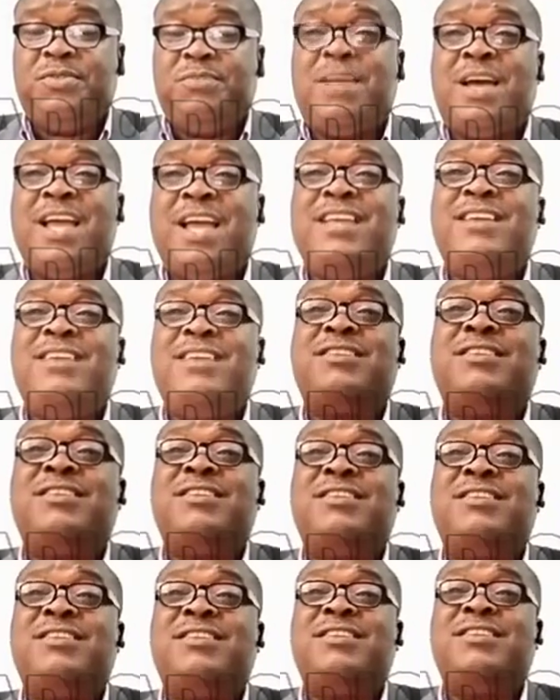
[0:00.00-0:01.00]
by
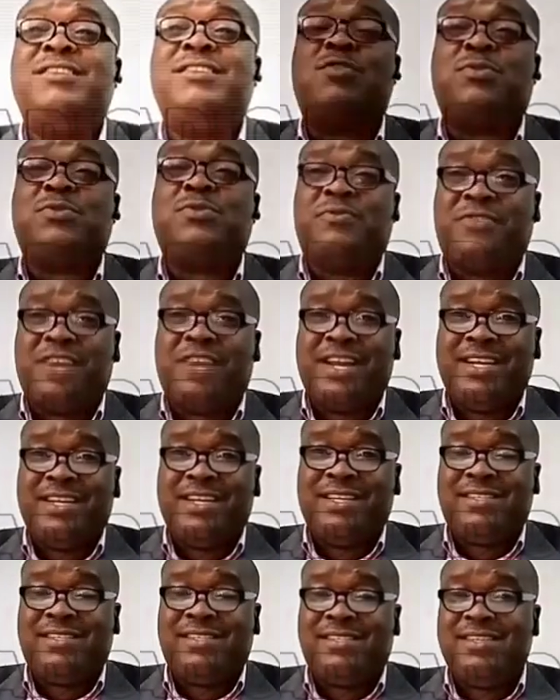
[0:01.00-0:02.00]
increasing cost of credit.
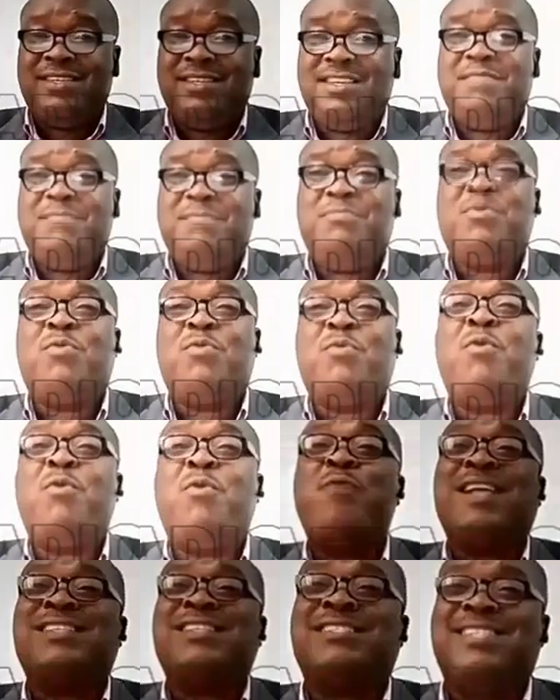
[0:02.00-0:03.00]
So what we
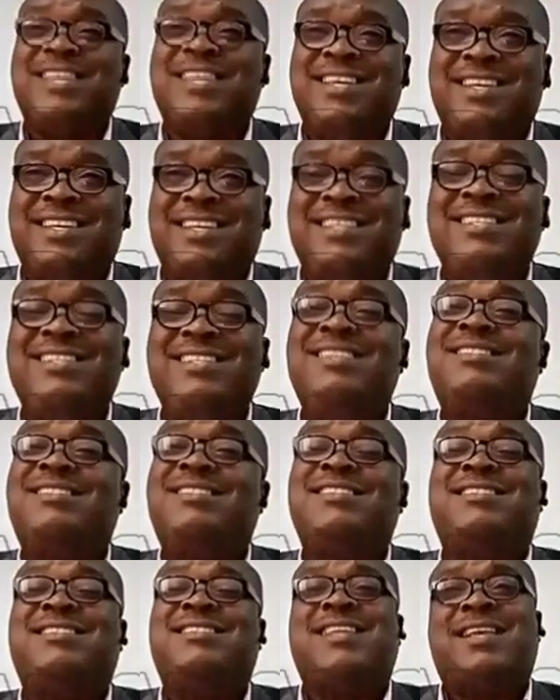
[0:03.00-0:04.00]
are saying, these
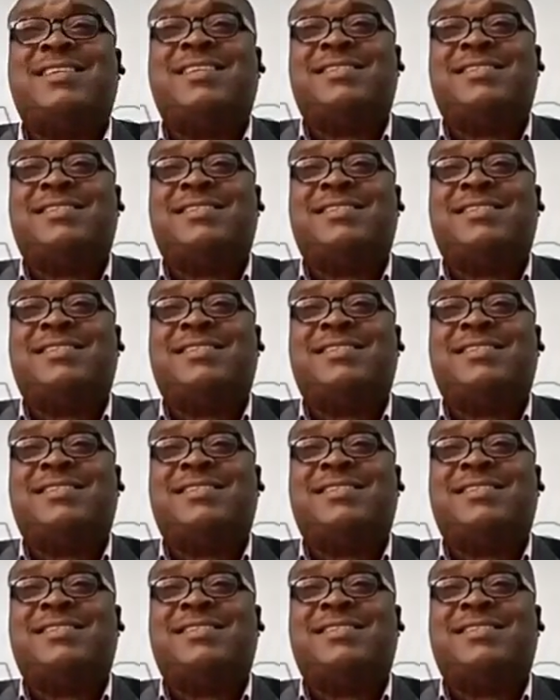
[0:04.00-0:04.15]
things are